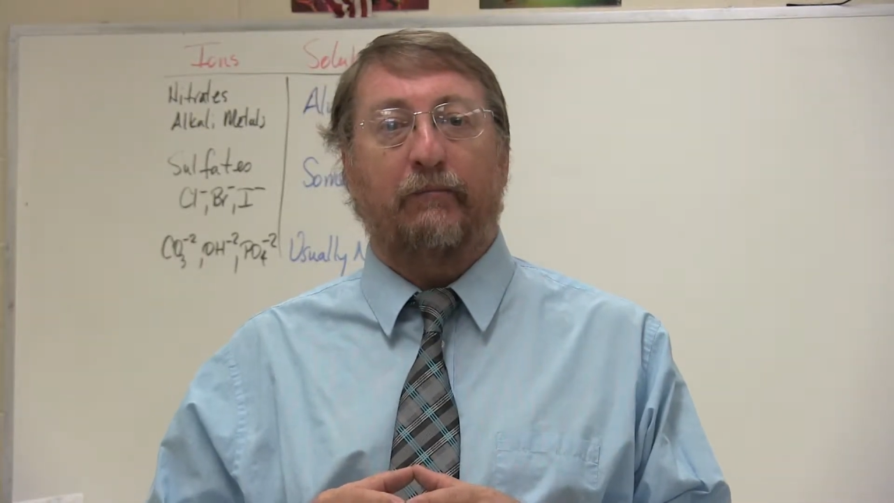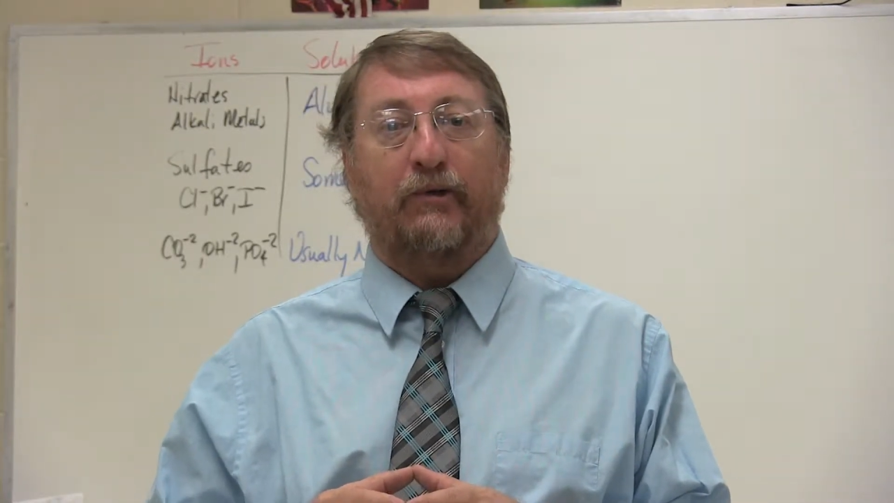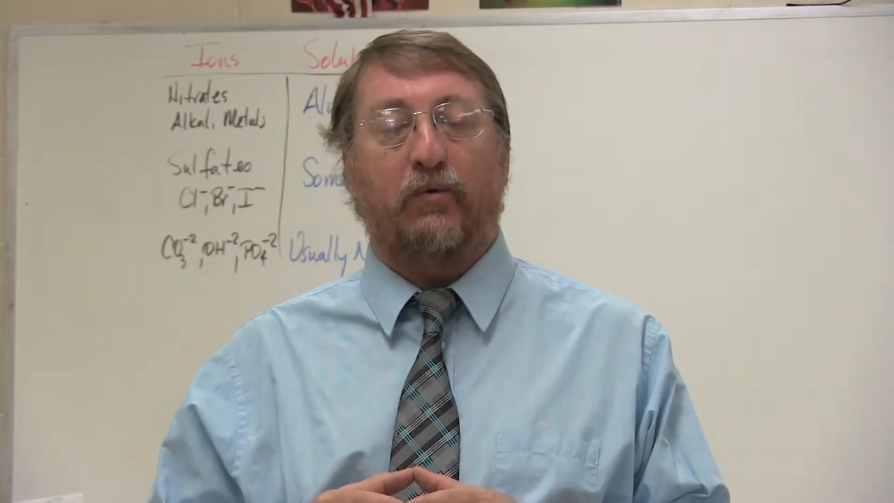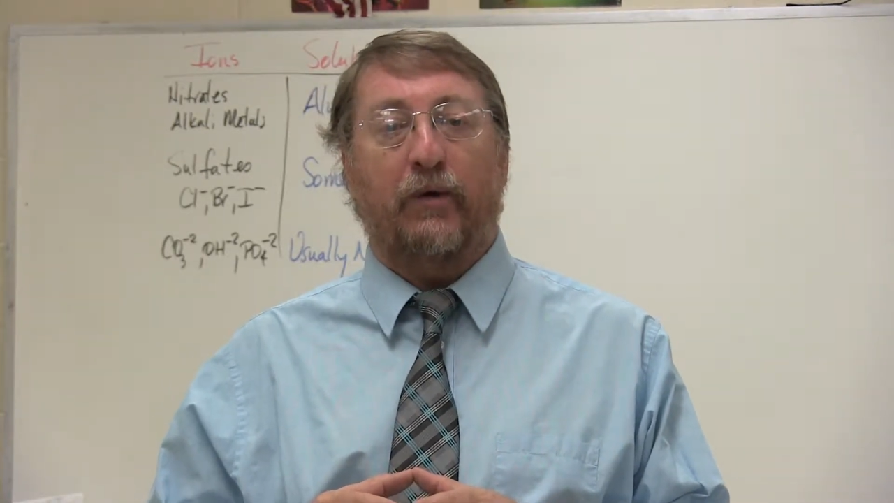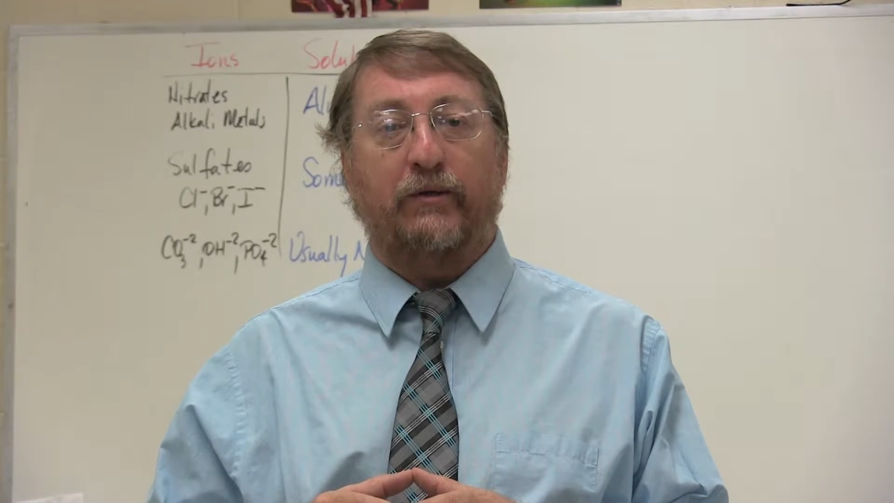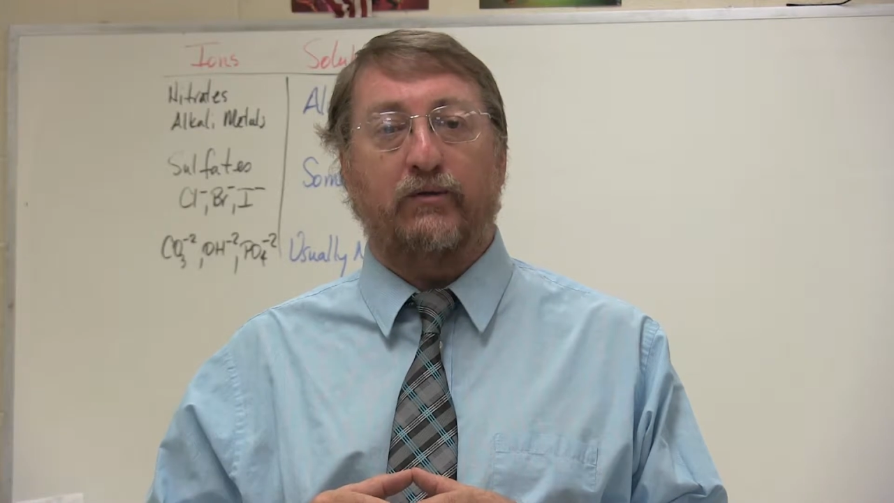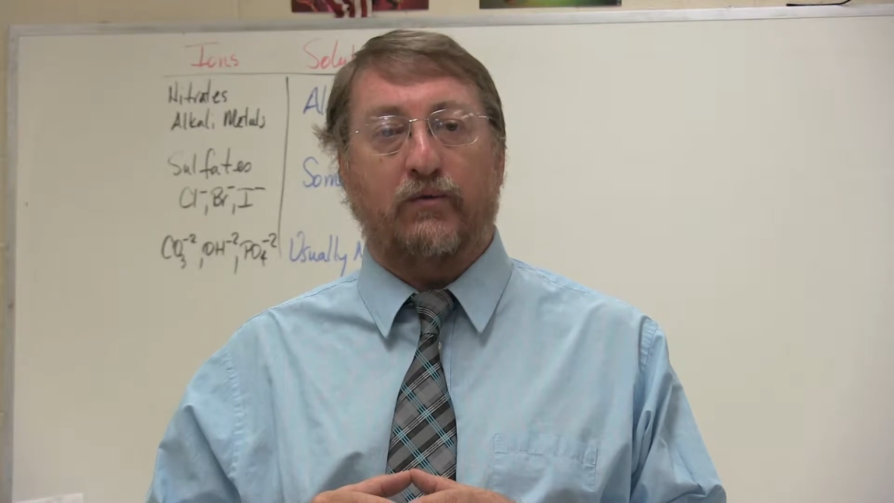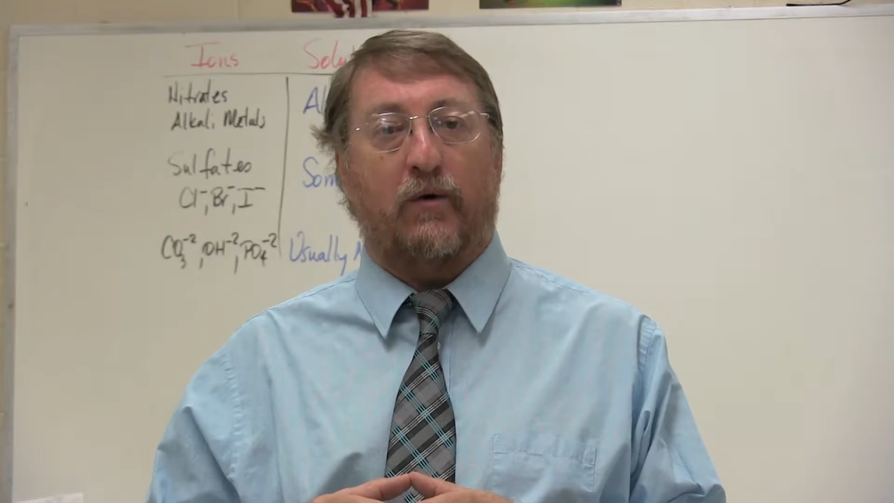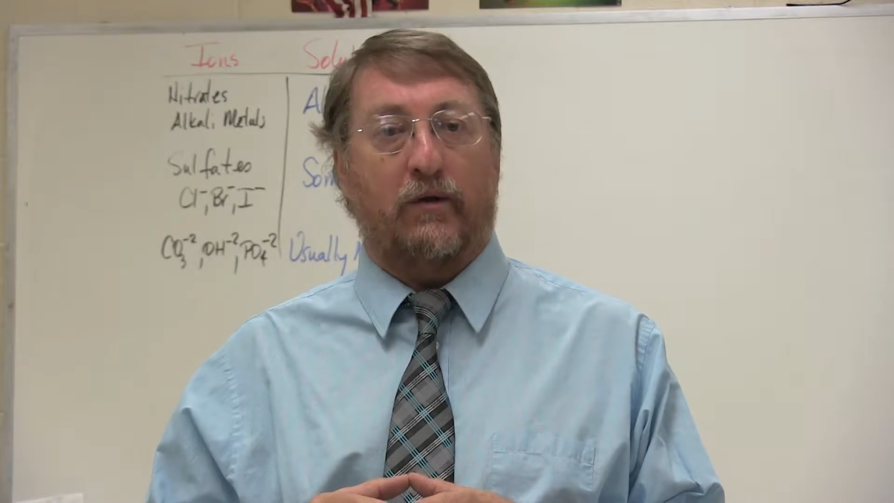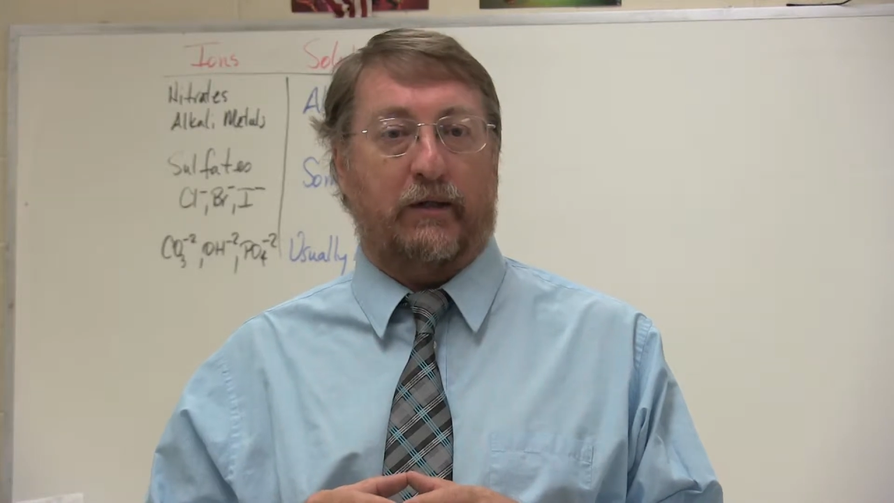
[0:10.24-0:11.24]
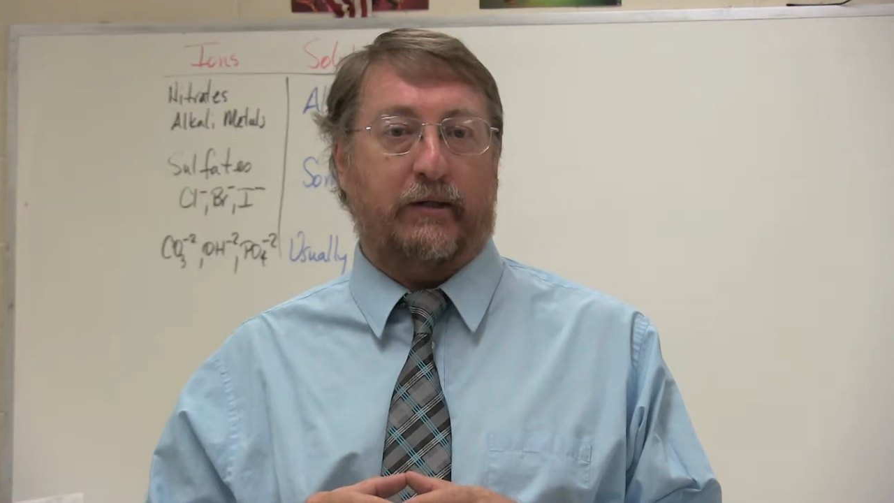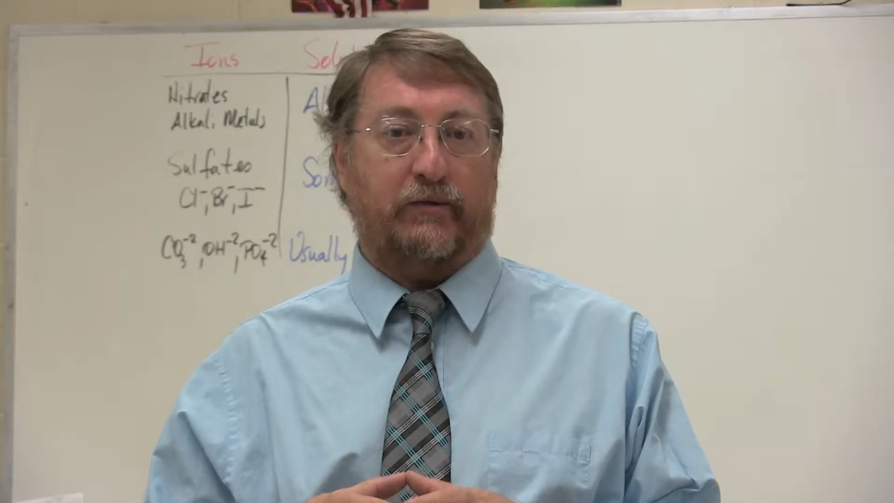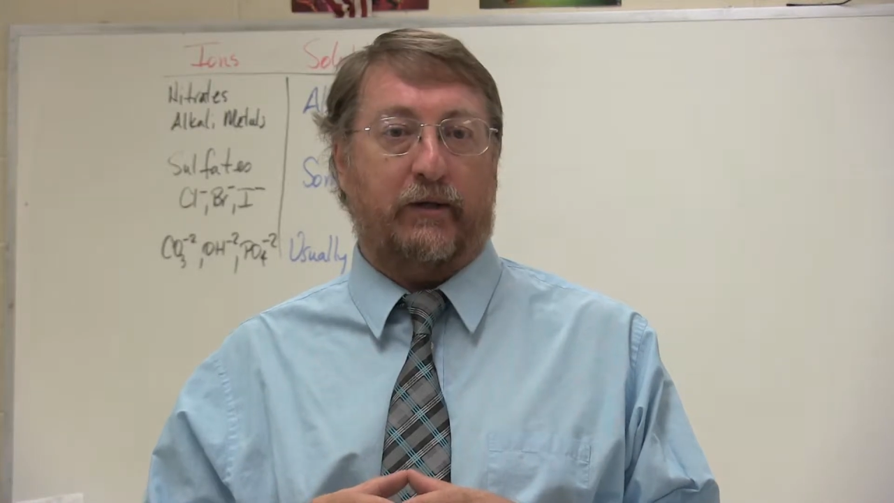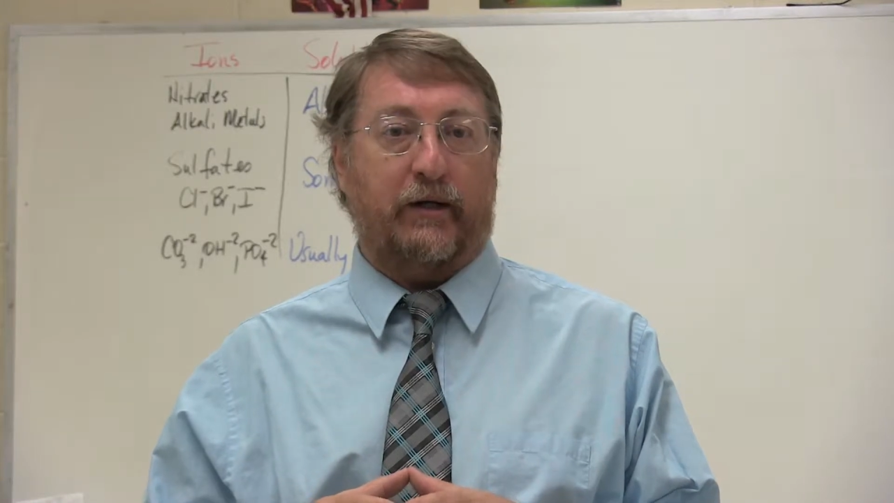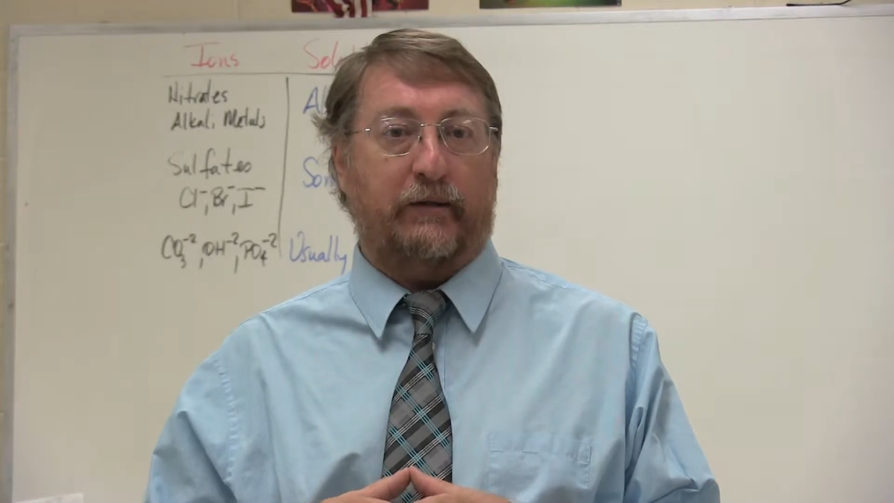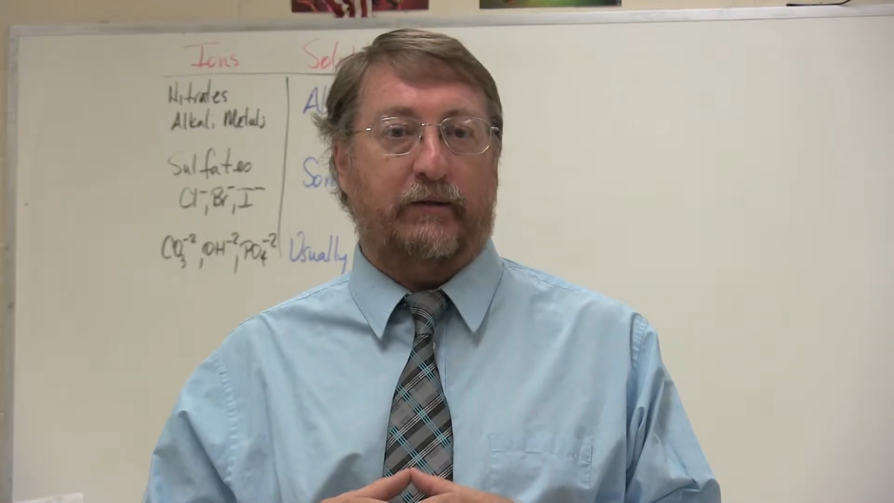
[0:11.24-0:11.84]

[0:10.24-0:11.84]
between strong electrolytes.